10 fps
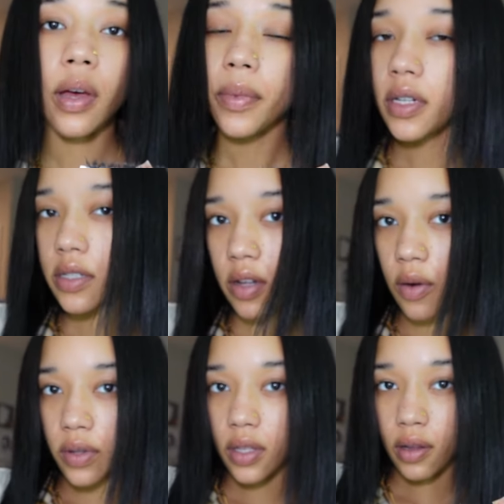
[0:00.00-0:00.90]
I'm gonna start
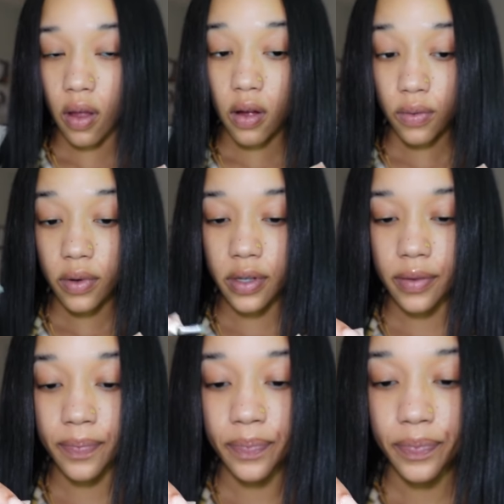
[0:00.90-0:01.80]
with the long
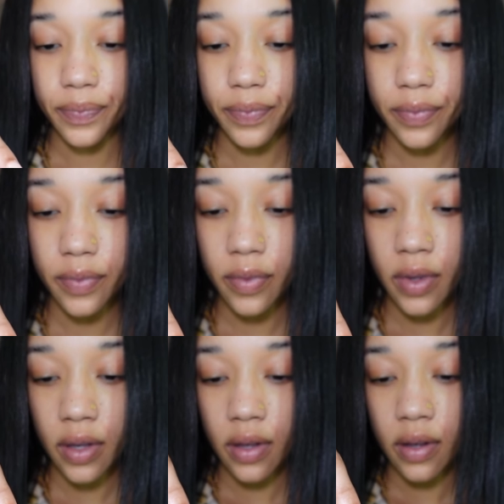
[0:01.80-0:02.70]
one,
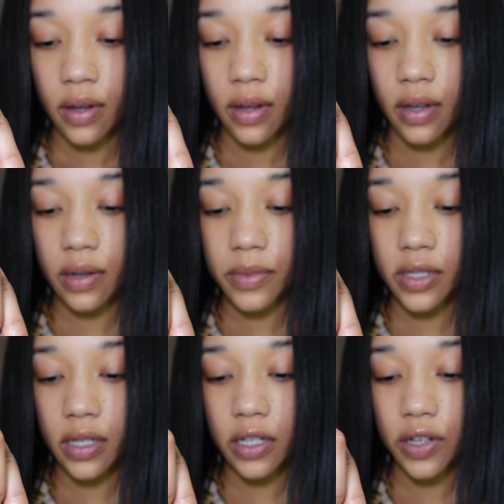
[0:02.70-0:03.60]
and I'm
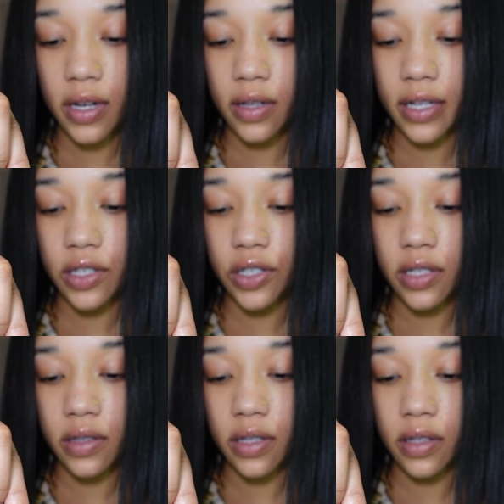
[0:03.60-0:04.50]
just gonna try to like
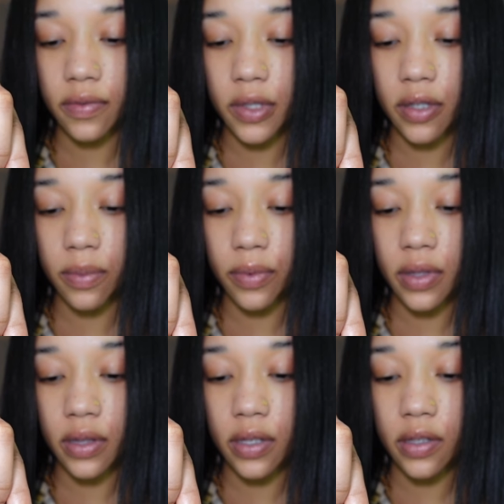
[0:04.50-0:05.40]
gently lift it up with
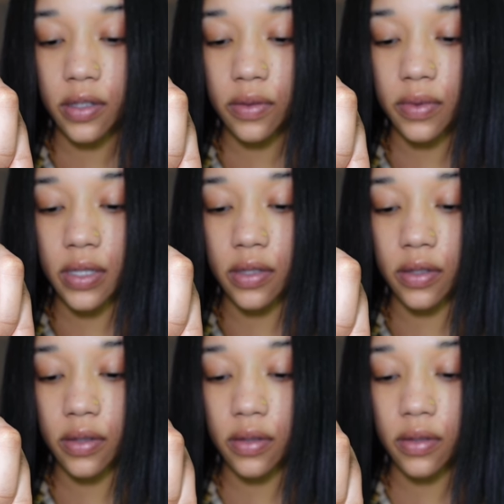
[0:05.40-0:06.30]
the
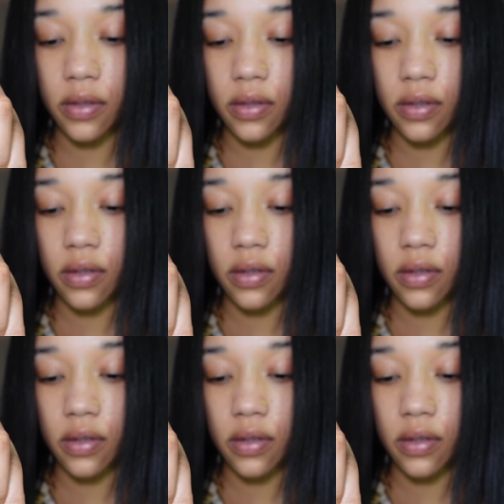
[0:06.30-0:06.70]
tweezers